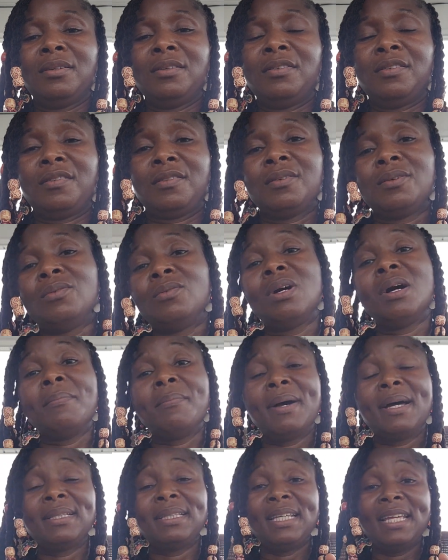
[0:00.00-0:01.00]
So
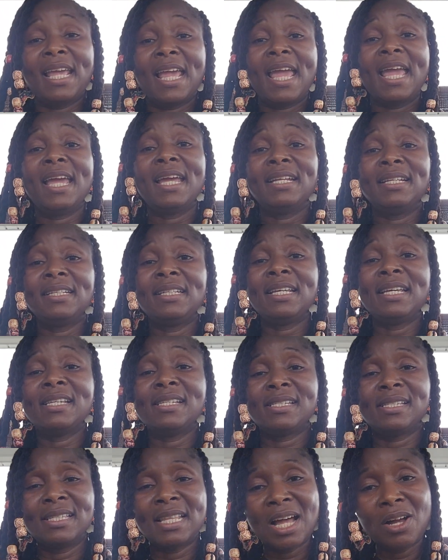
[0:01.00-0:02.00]
I'm at the end.
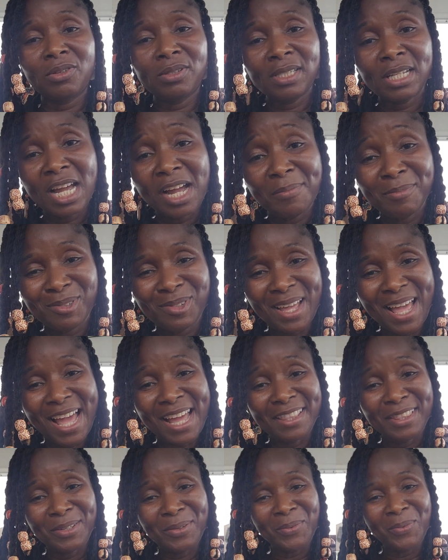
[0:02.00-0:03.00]
It's now time to
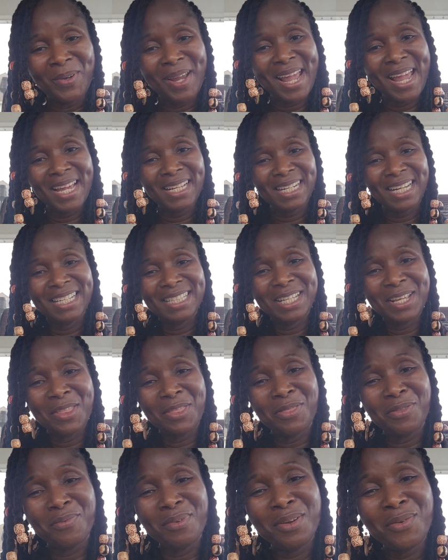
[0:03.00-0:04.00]
add the red. I
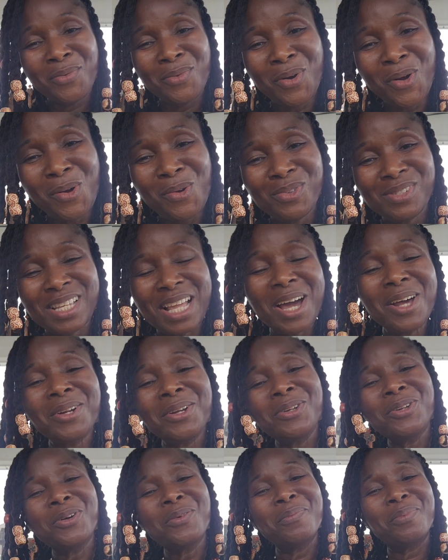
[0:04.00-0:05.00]
did 3 rows. I
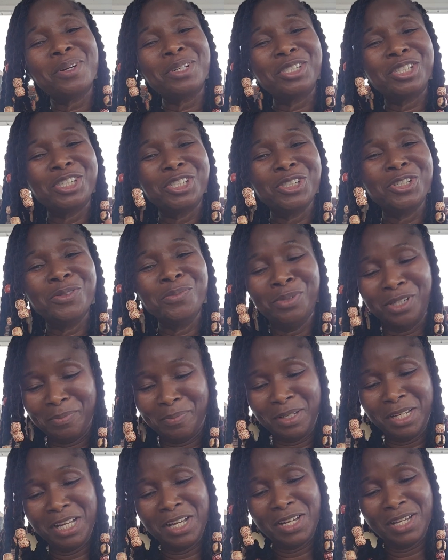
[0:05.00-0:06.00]
don't know about you, but
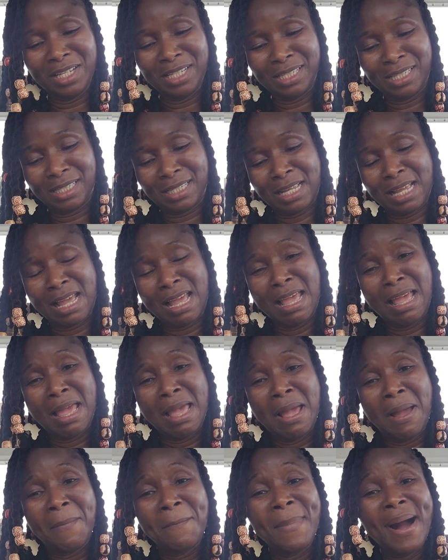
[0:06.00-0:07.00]
because
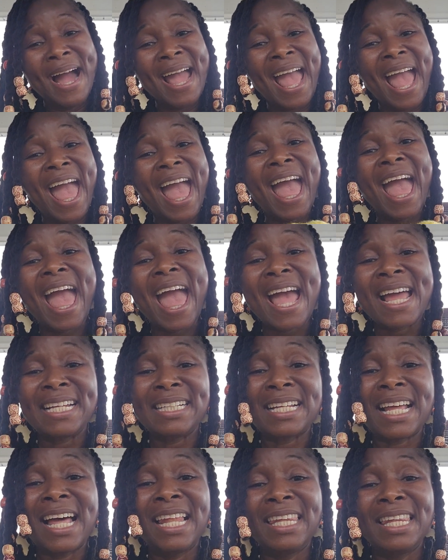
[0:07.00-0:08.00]
my hat,
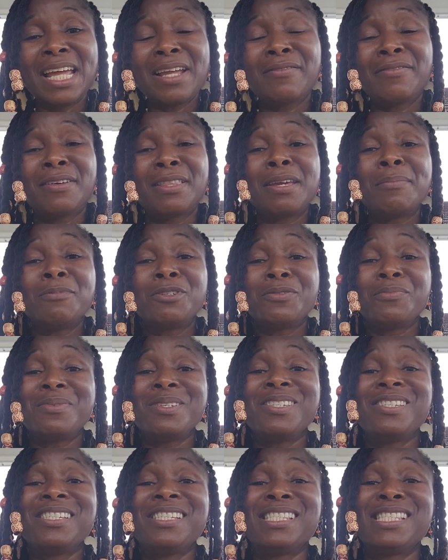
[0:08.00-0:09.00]
I like for them to
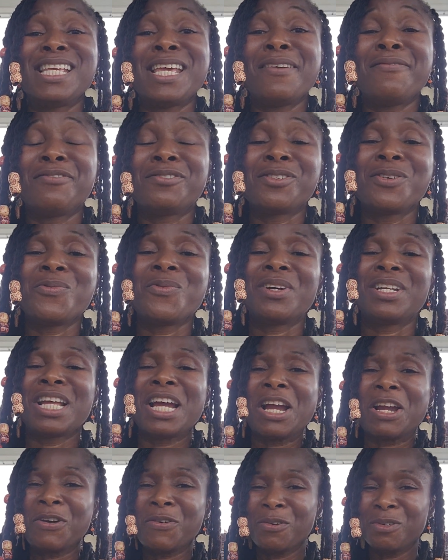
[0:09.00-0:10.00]
be stiff, so when
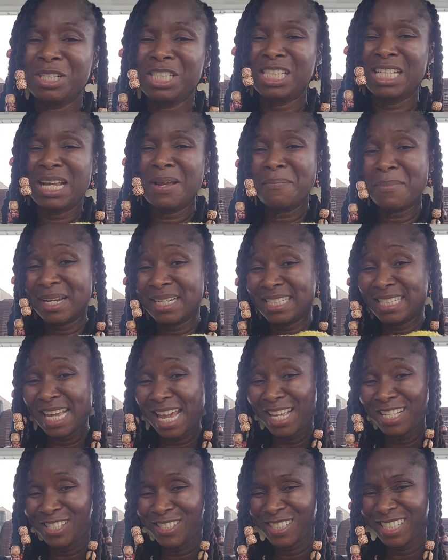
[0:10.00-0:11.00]
I crochet, my
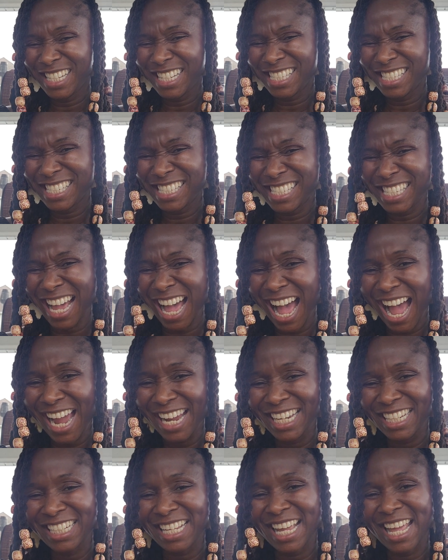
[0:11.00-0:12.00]
tension is
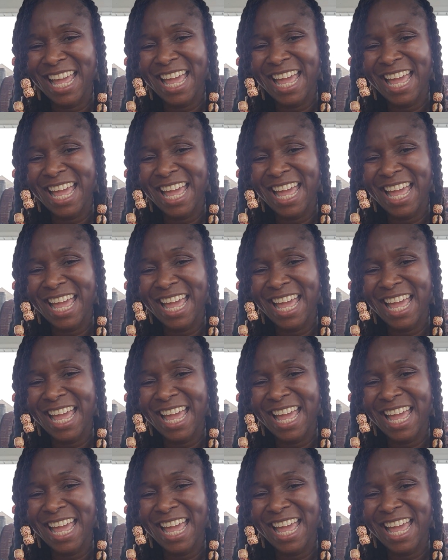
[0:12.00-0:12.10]
tight,